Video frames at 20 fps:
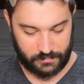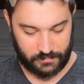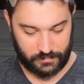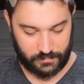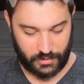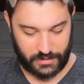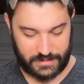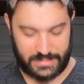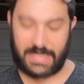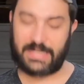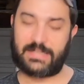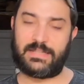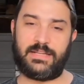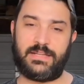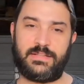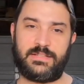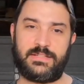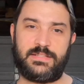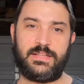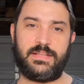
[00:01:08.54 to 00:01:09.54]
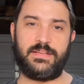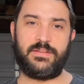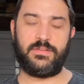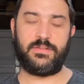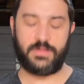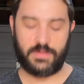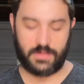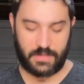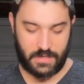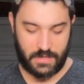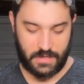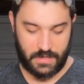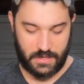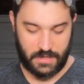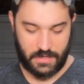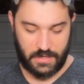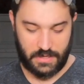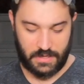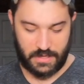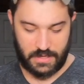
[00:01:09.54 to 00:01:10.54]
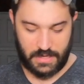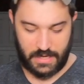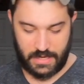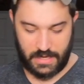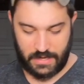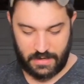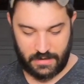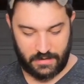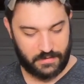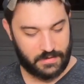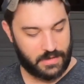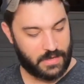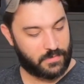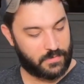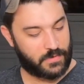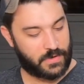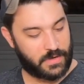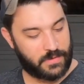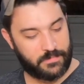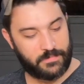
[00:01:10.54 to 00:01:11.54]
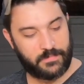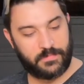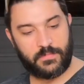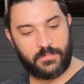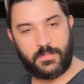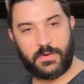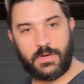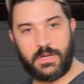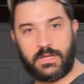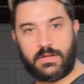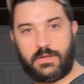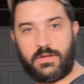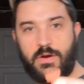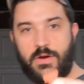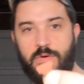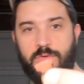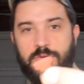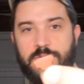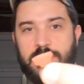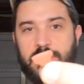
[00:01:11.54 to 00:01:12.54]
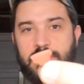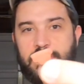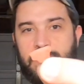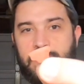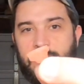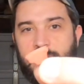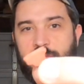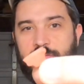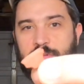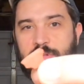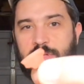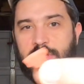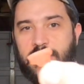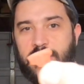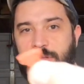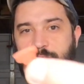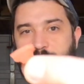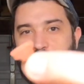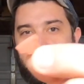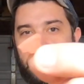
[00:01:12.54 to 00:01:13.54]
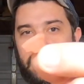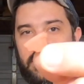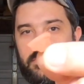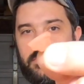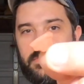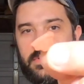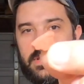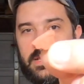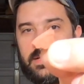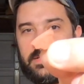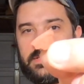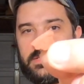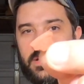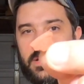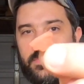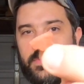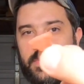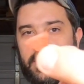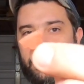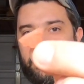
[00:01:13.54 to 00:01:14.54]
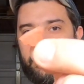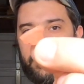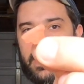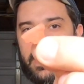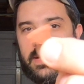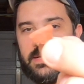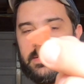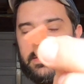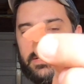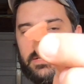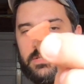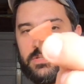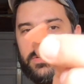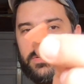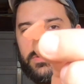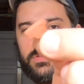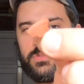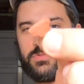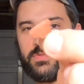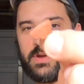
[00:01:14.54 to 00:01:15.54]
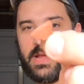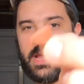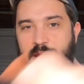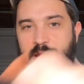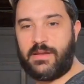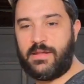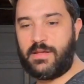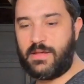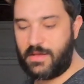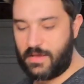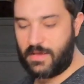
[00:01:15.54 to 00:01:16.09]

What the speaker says: protecting steel. And then when it goes in the oven, it heats up and it bakes and it turns red.